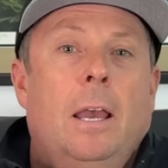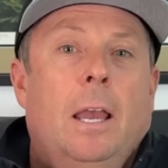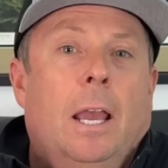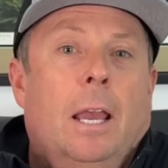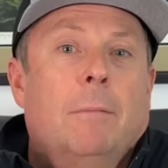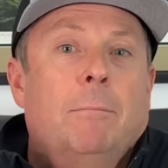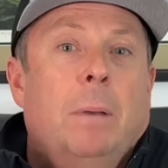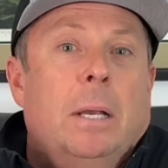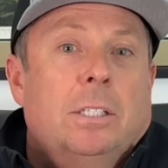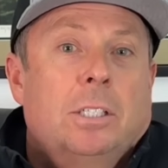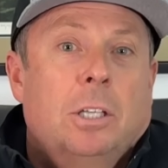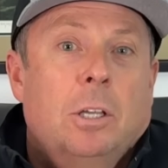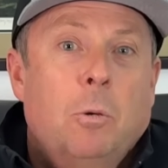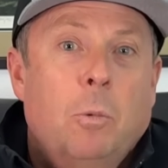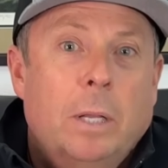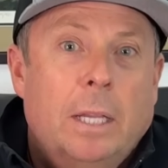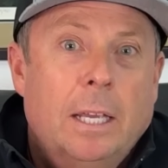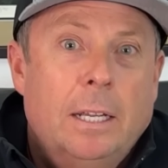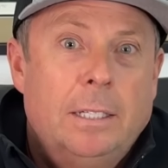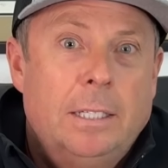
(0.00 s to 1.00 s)
And basically
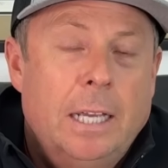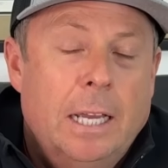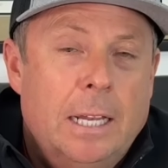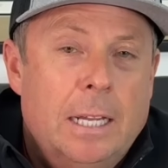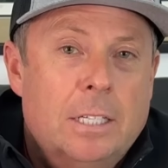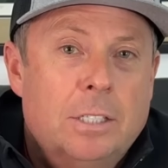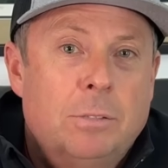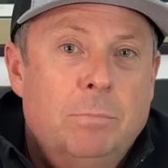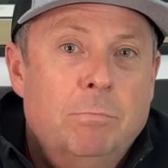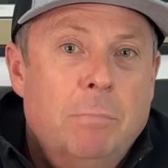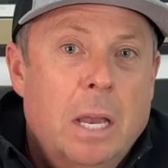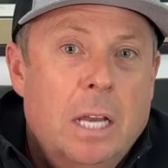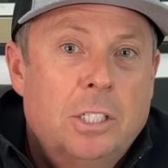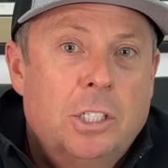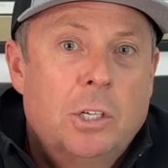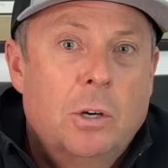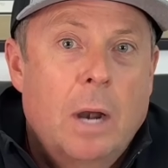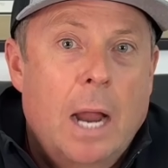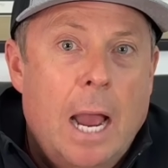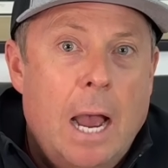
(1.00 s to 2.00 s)
what they did is
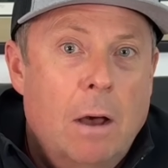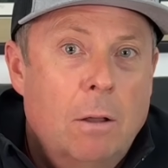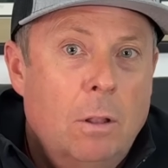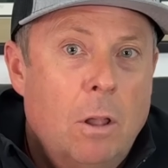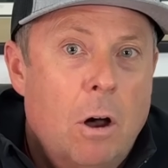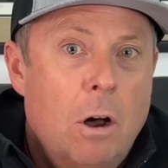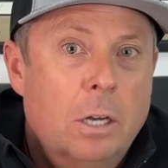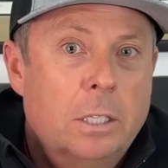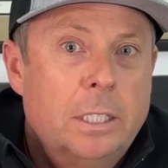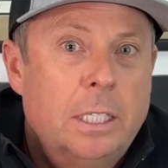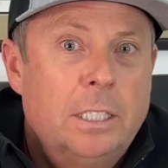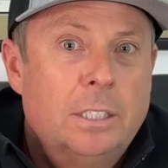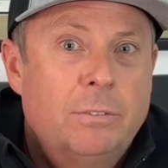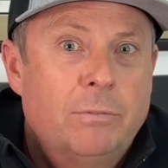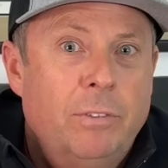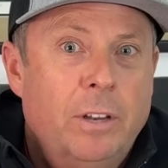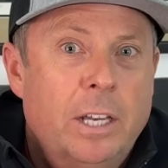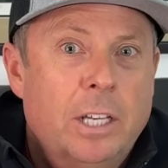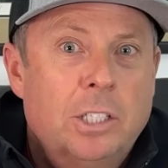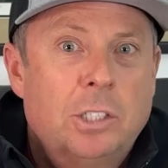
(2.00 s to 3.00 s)
measure how long these
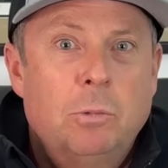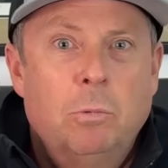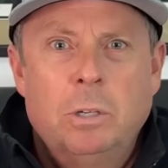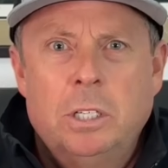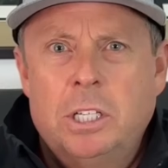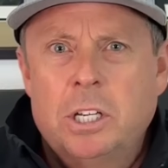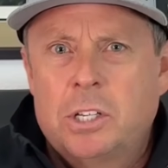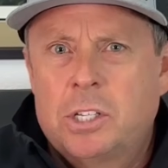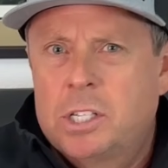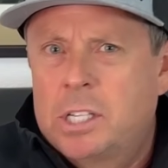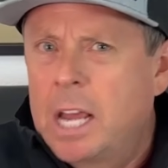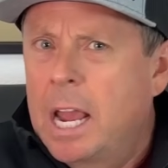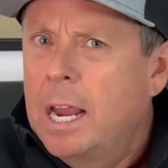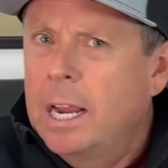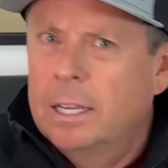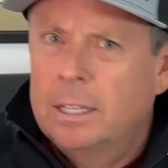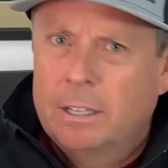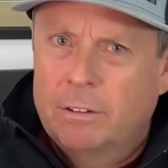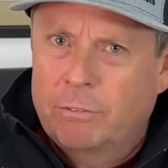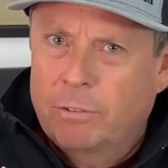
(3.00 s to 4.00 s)
fish would just
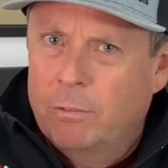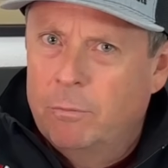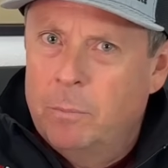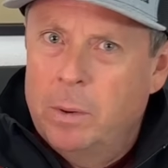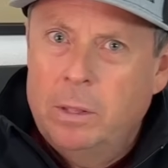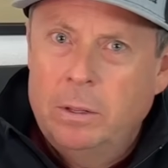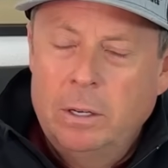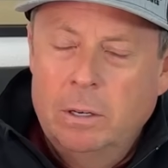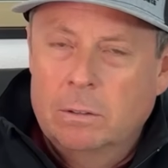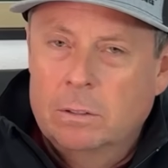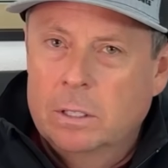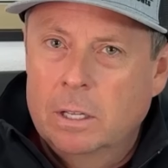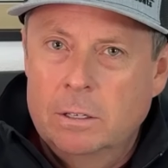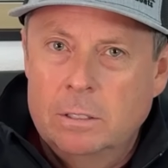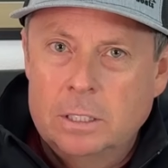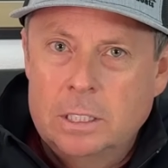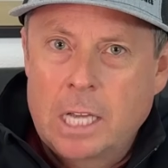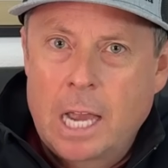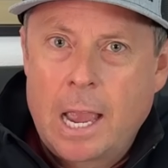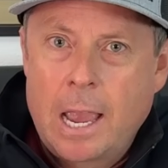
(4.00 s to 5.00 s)
stay in their familiar
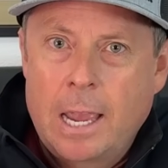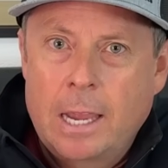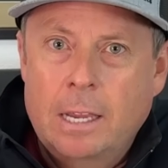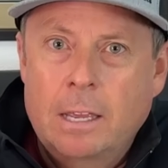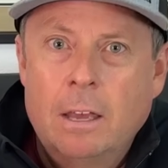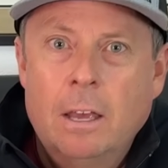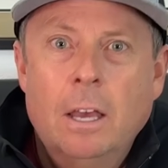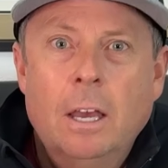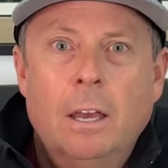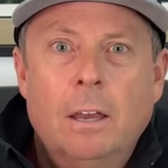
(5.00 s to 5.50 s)
little tank